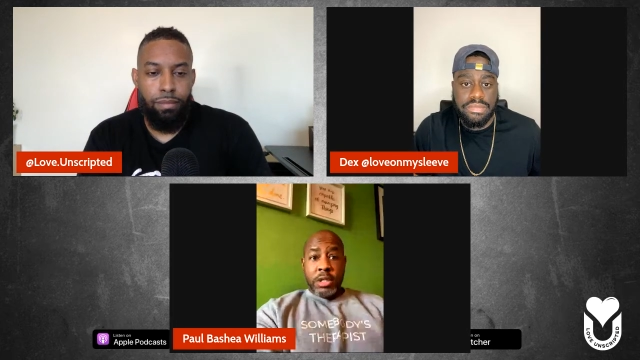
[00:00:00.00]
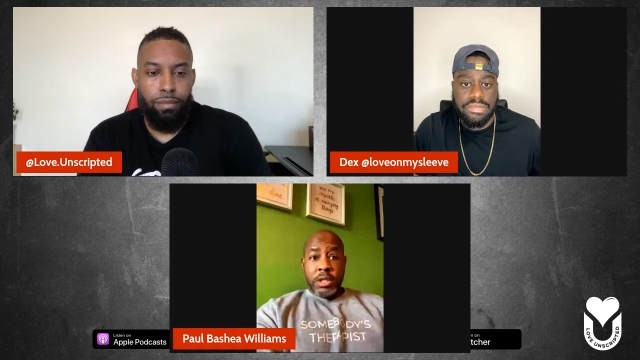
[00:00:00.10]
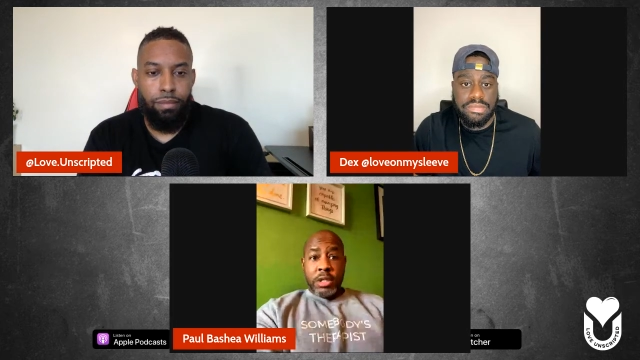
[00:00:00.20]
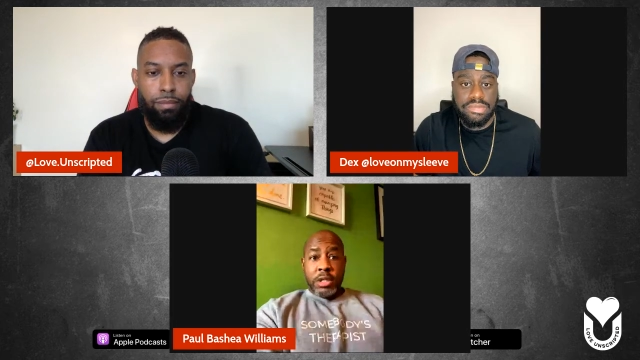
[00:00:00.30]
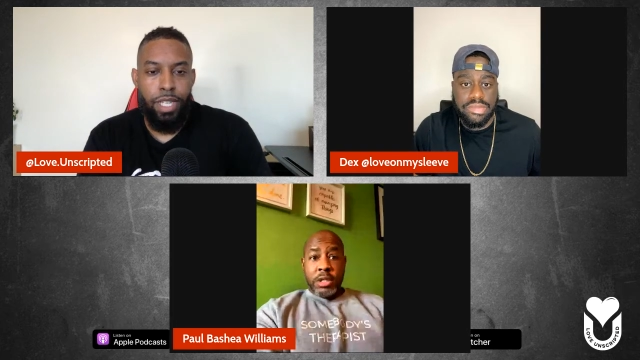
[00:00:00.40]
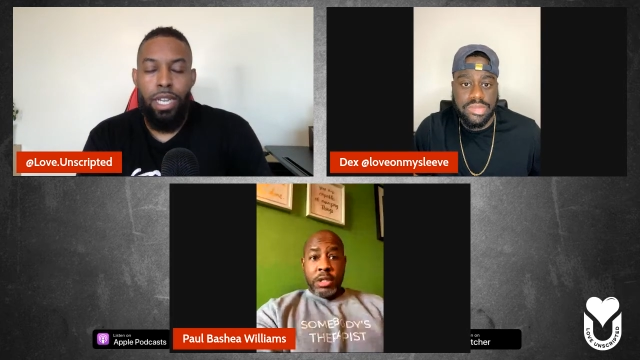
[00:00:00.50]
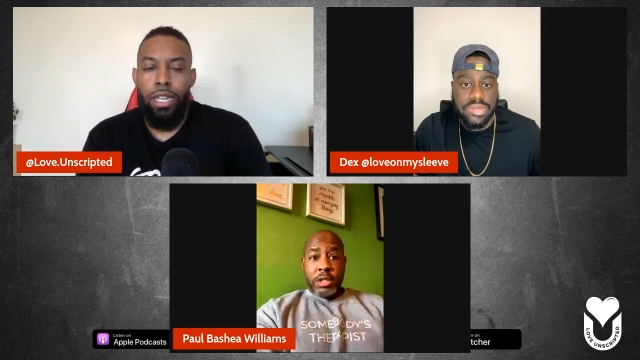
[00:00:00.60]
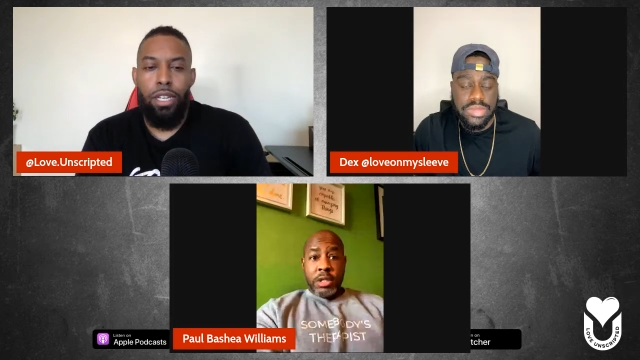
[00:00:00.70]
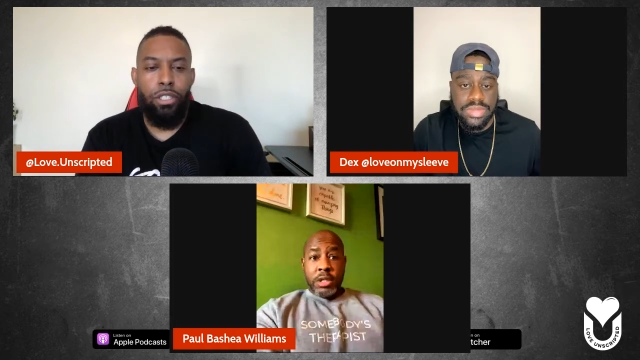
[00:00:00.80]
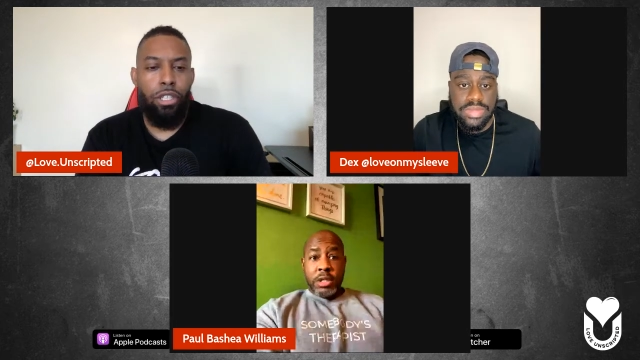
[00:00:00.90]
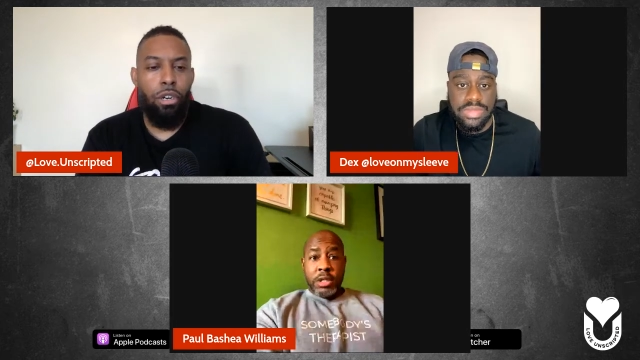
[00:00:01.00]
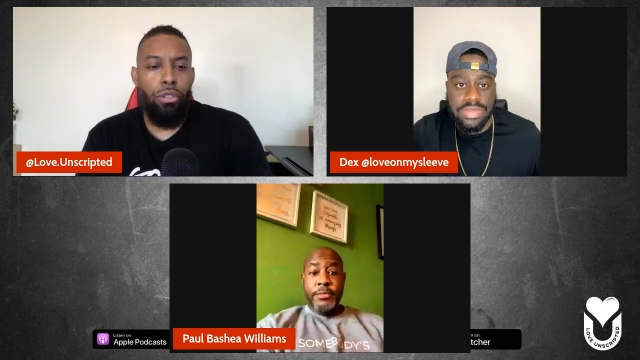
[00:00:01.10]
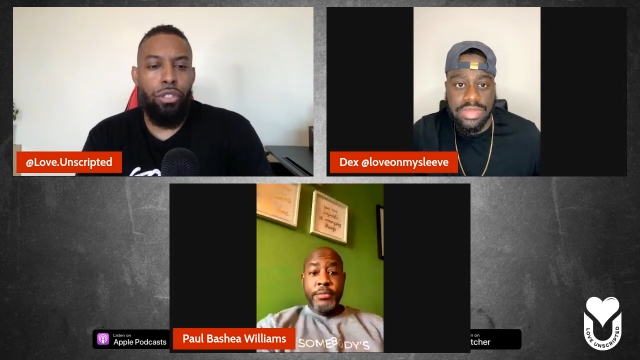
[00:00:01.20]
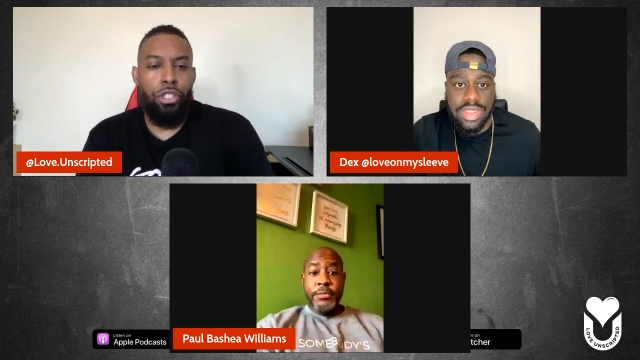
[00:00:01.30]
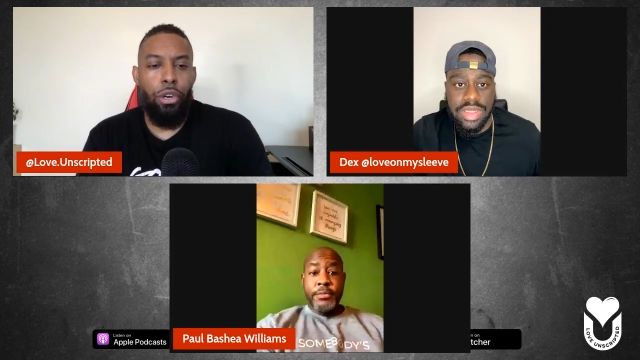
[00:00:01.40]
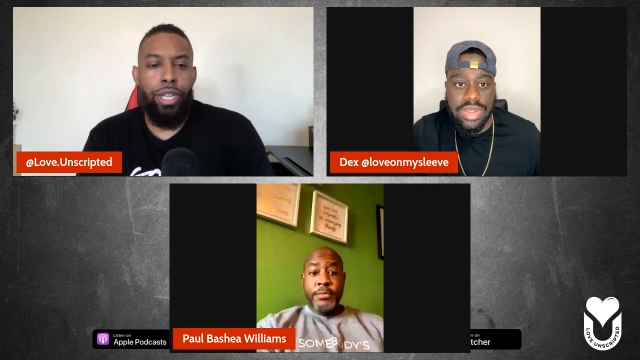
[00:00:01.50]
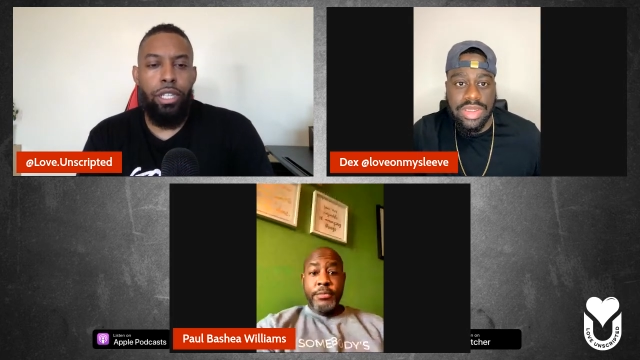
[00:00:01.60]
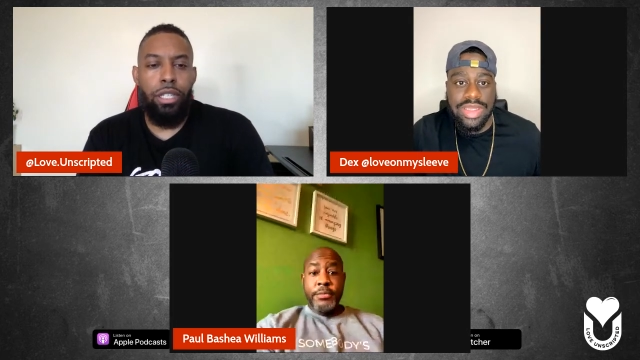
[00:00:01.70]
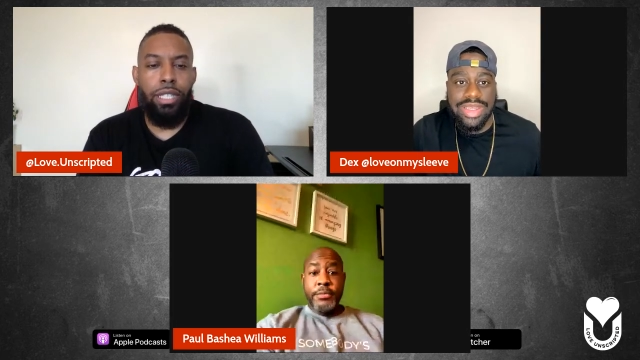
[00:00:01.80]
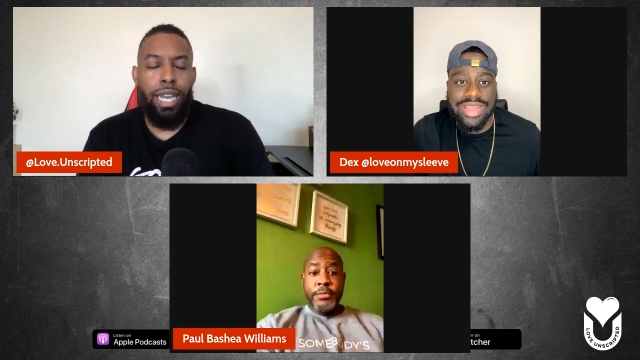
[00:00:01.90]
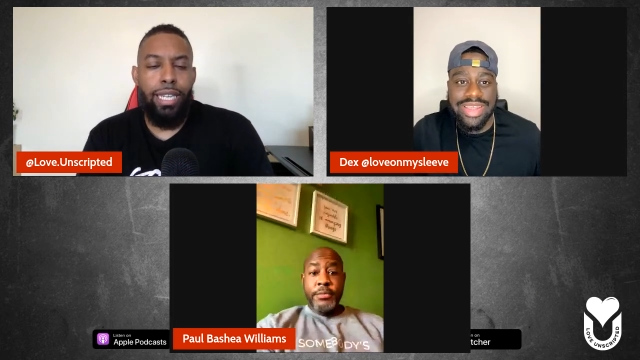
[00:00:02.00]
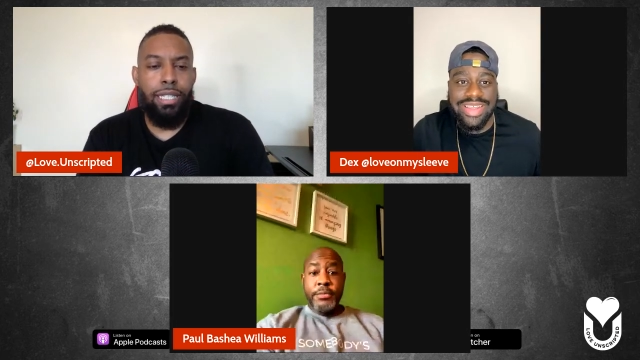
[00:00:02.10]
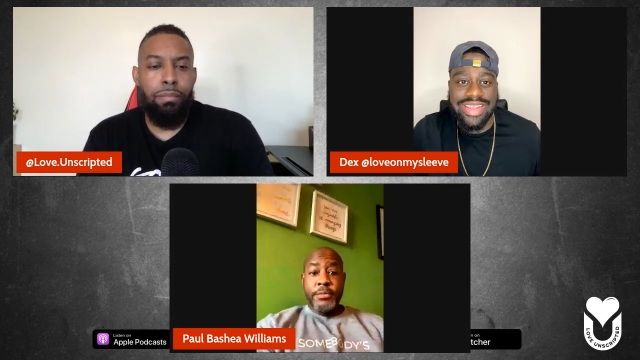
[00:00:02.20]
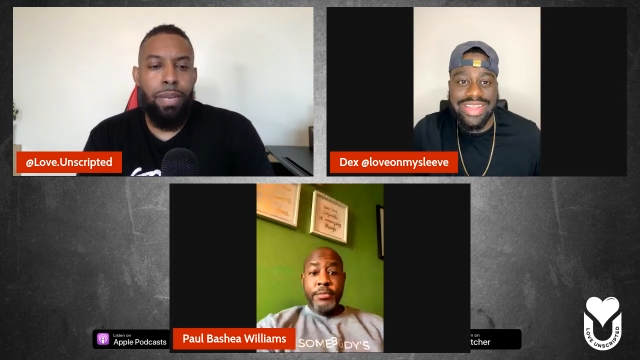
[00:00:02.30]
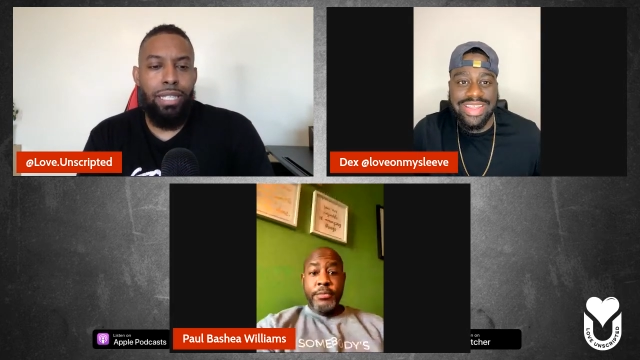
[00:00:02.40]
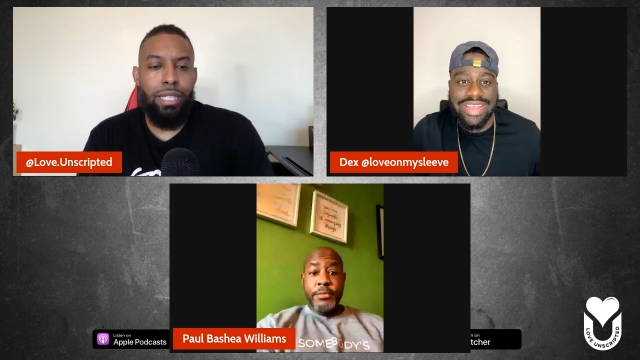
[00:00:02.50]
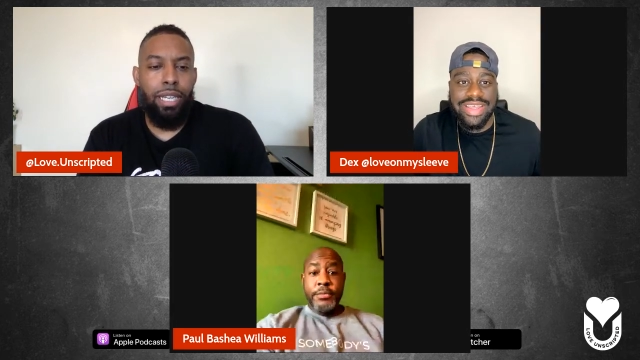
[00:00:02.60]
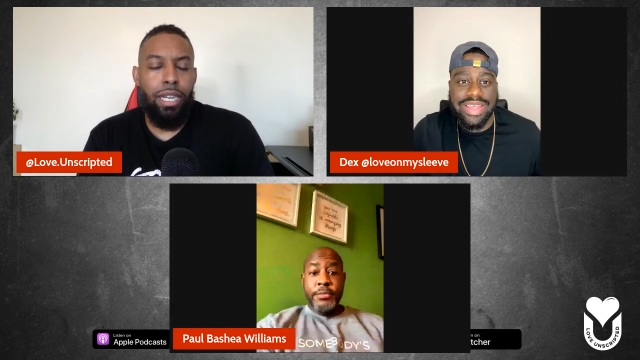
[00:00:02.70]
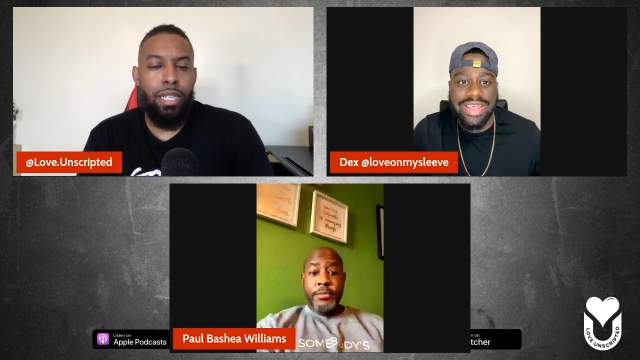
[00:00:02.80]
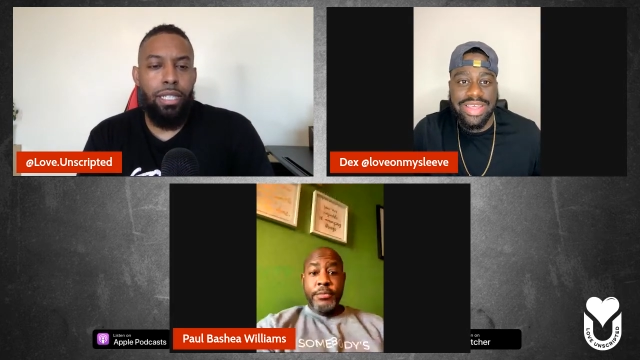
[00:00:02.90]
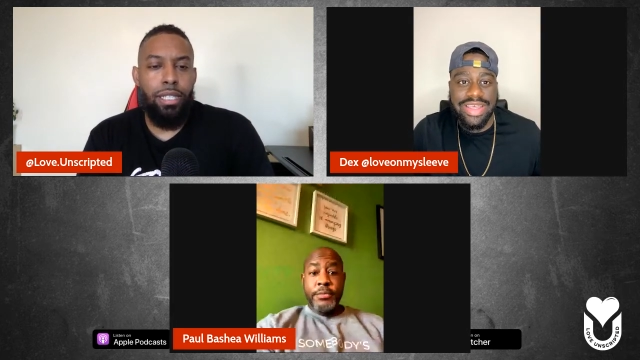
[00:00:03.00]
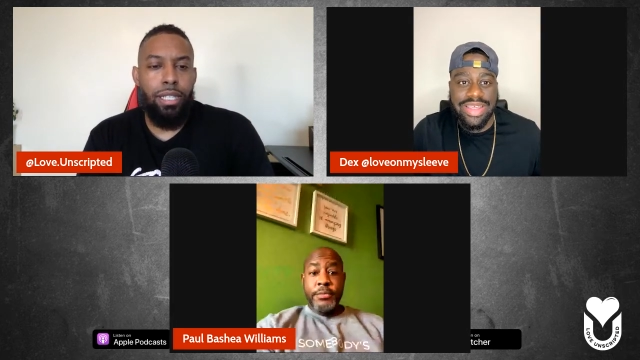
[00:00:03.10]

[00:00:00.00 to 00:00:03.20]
Speaker 1: Can you hear me? So, so it looks like it's messing. Can you hear me?